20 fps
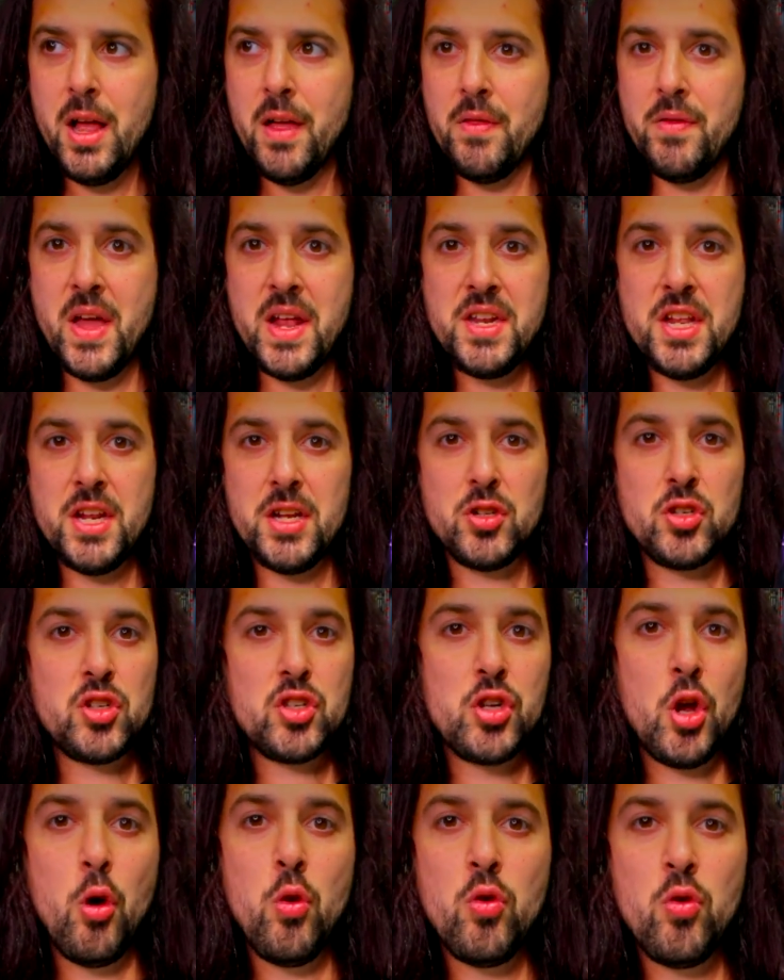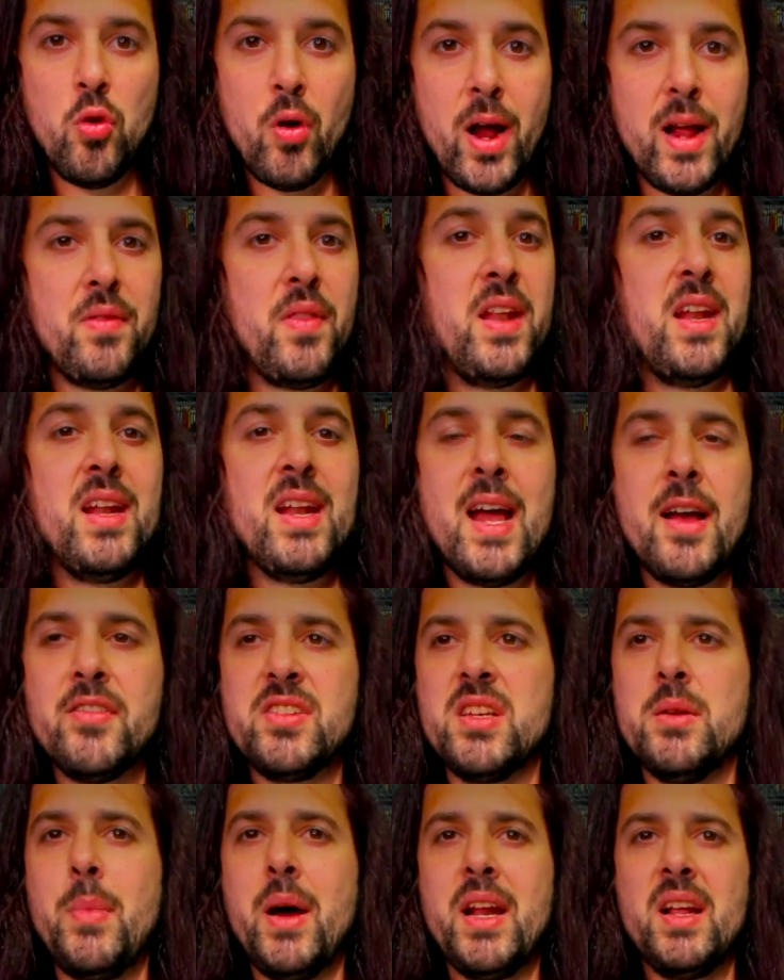They did it so great. They didn't have
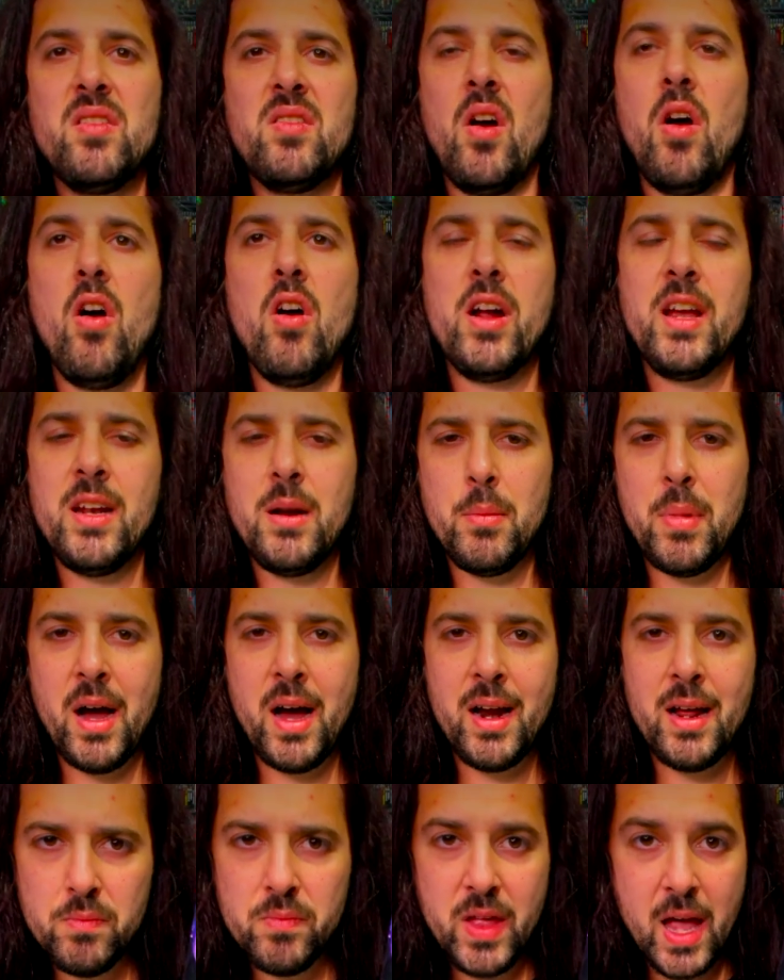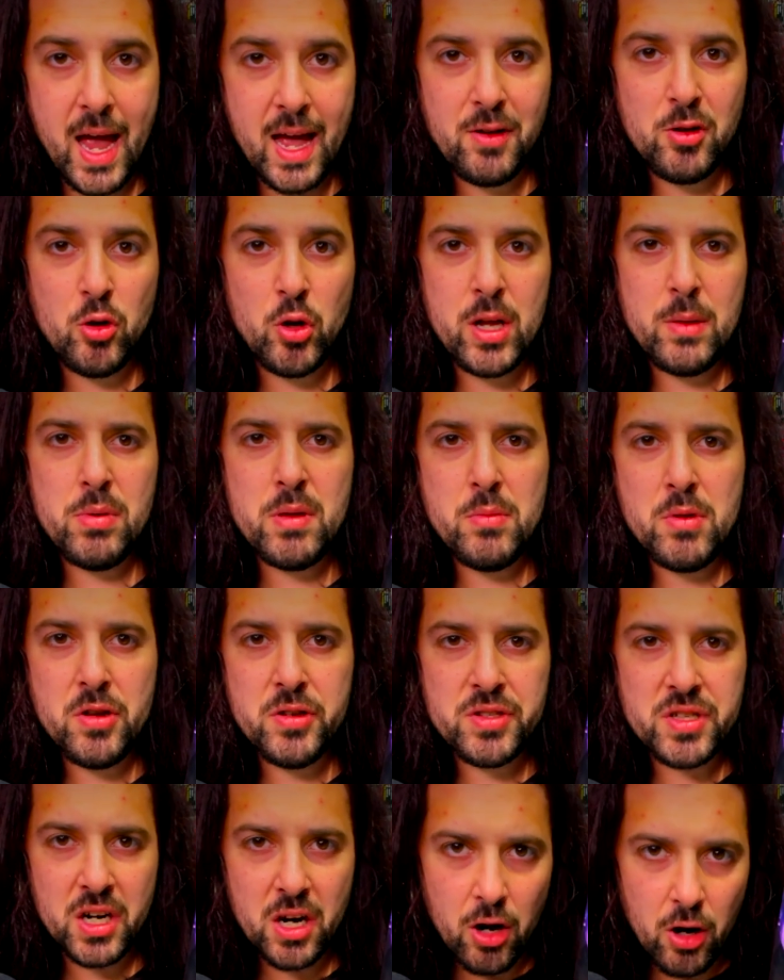somebody talking about it. They had creepy
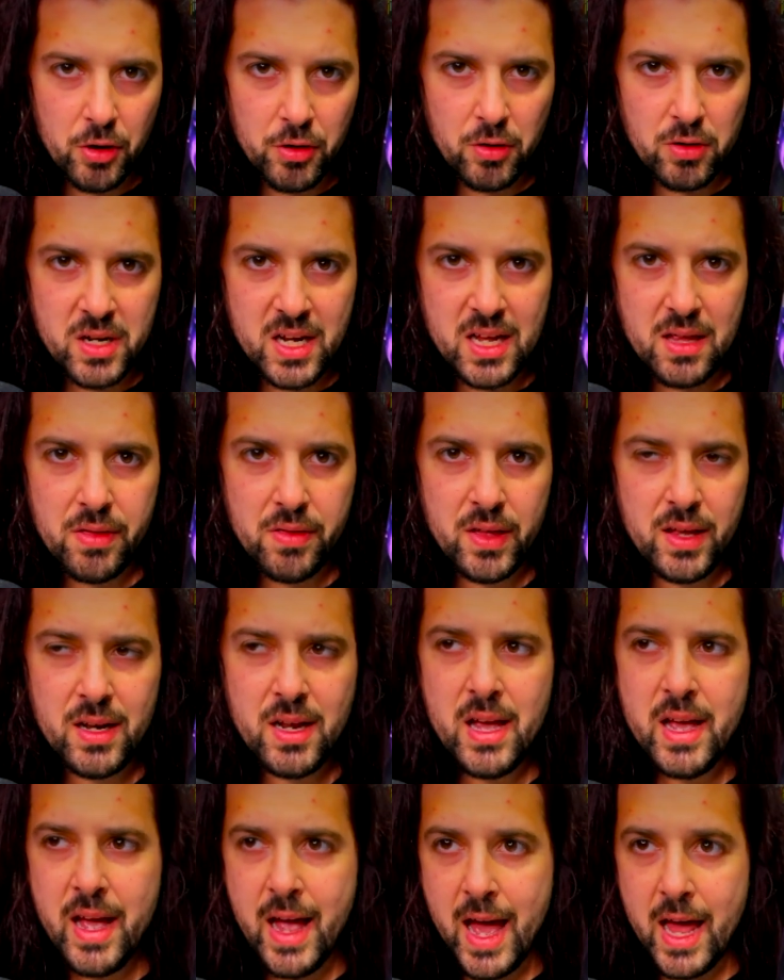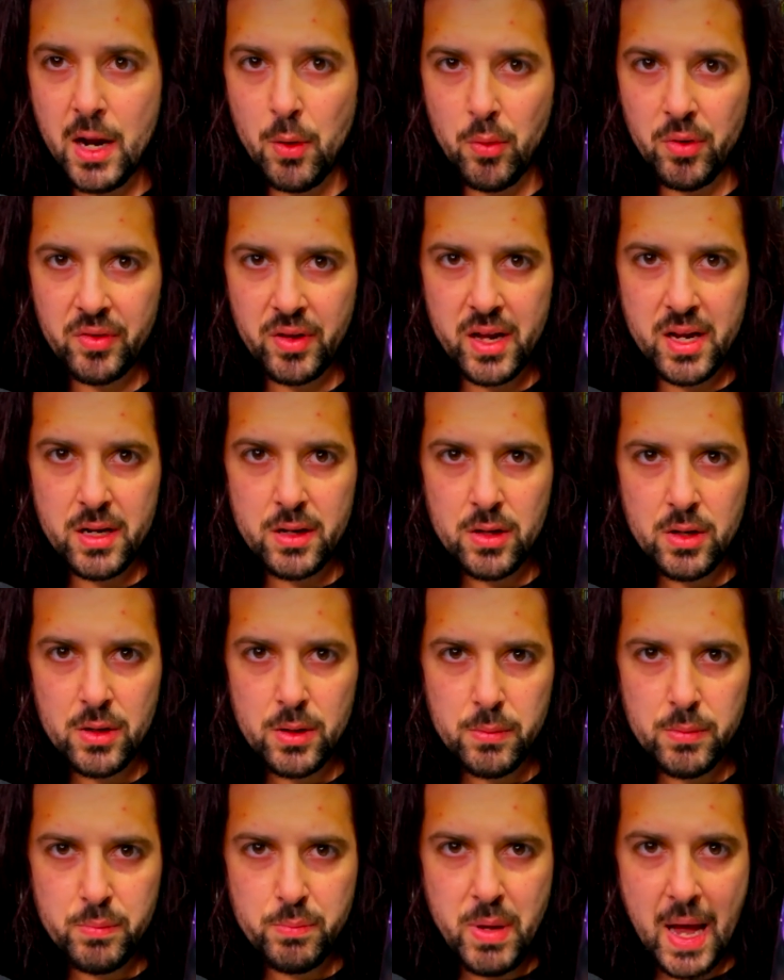music underneath it, and it was a
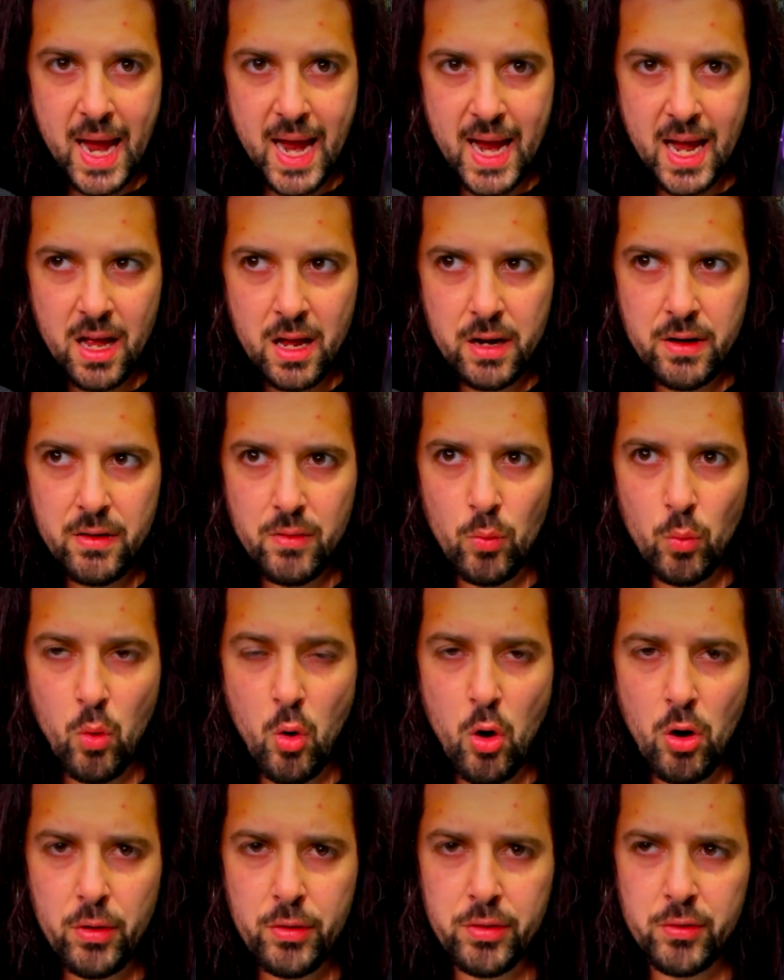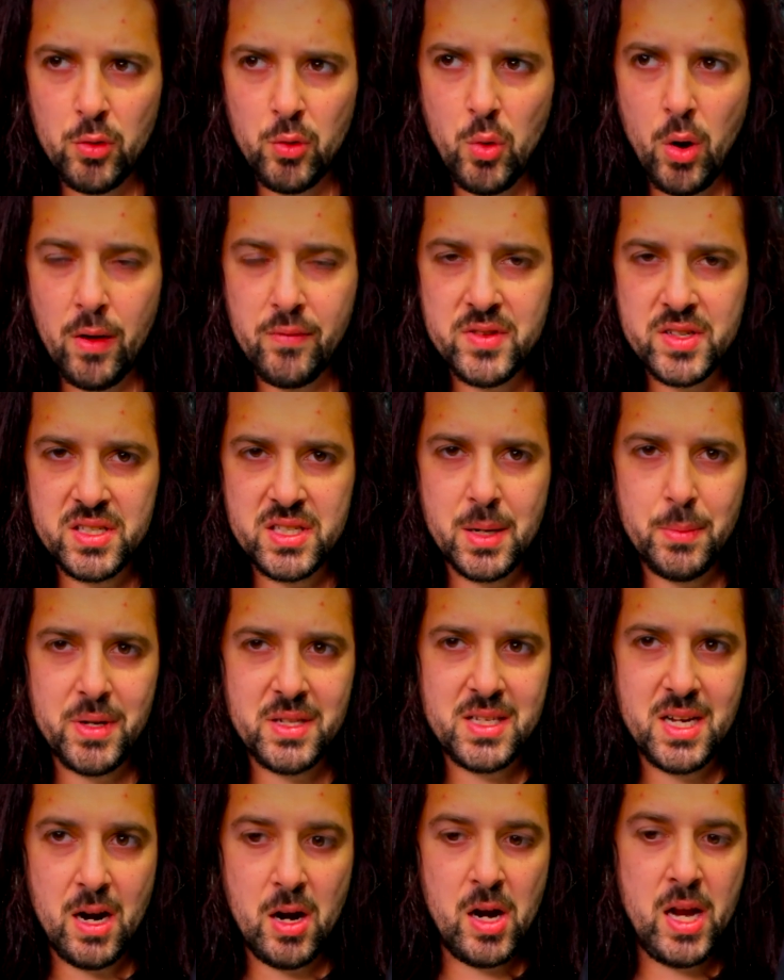panned walkthrough of the
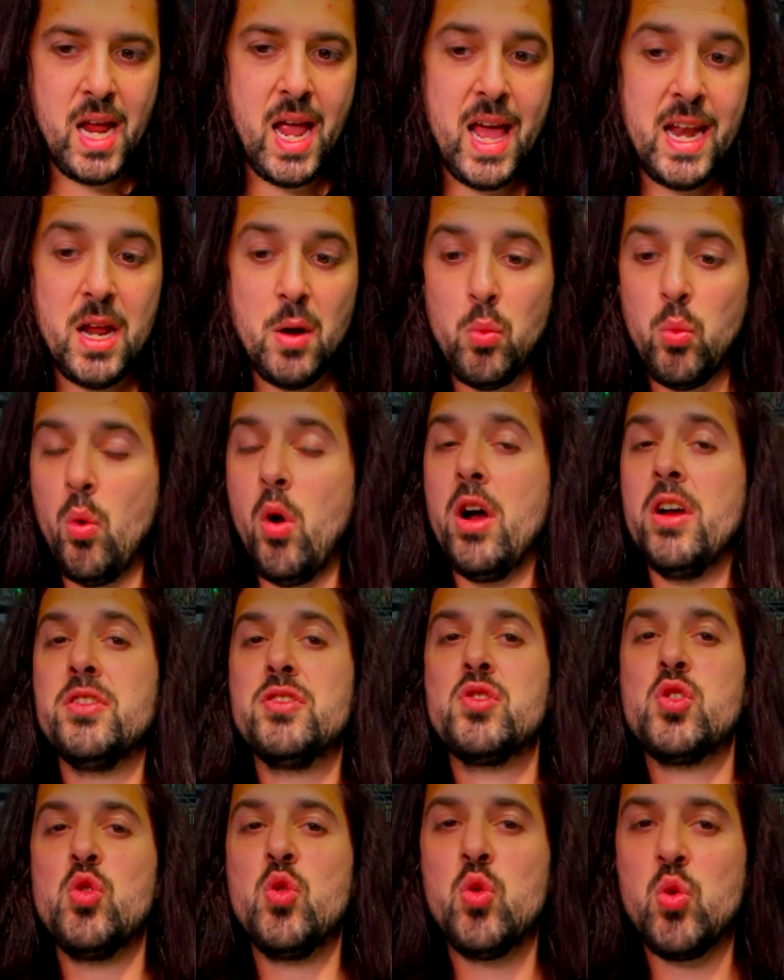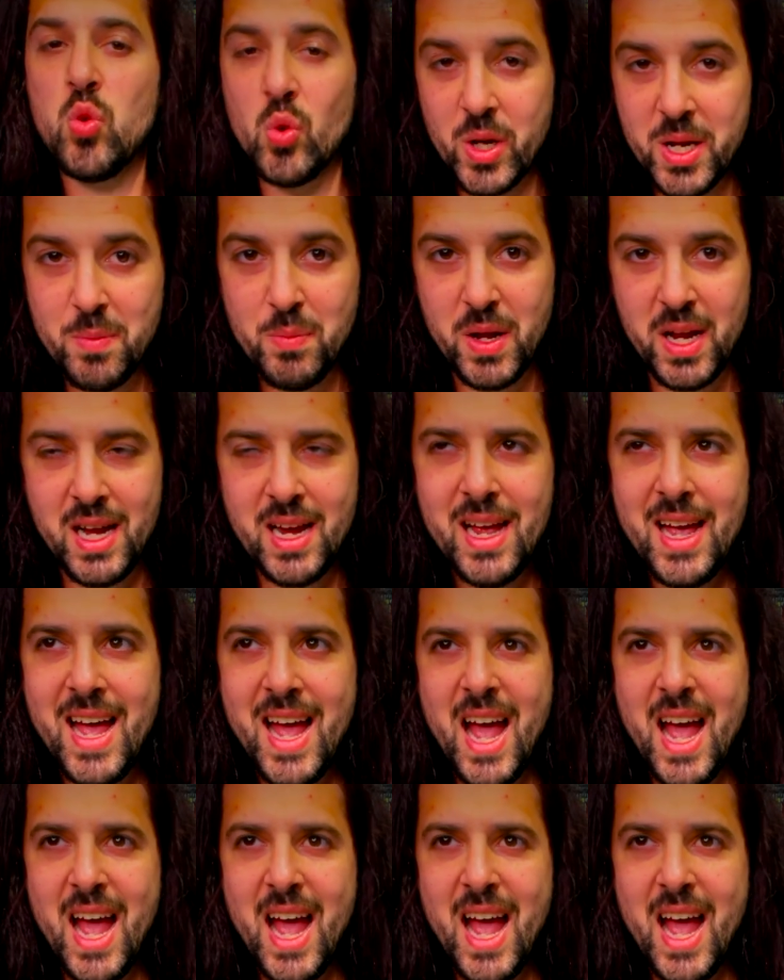cemetery, and it was creepy.